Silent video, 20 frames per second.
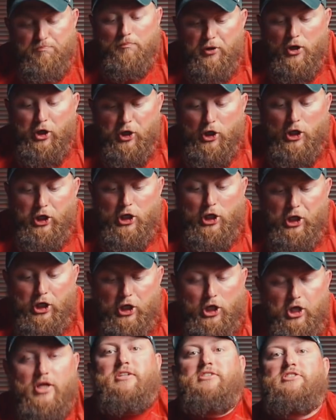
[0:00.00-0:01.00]

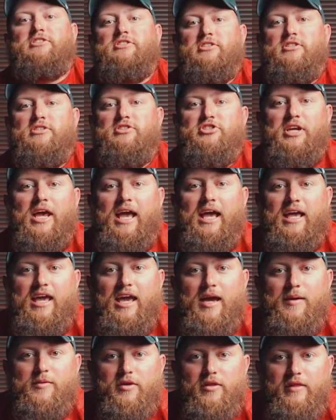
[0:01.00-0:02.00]
and
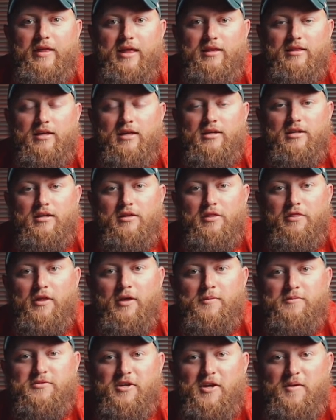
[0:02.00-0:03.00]
jackhammer that
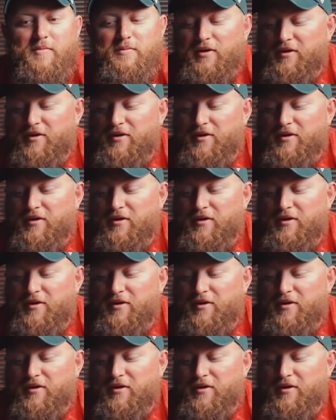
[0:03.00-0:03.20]
thumbs up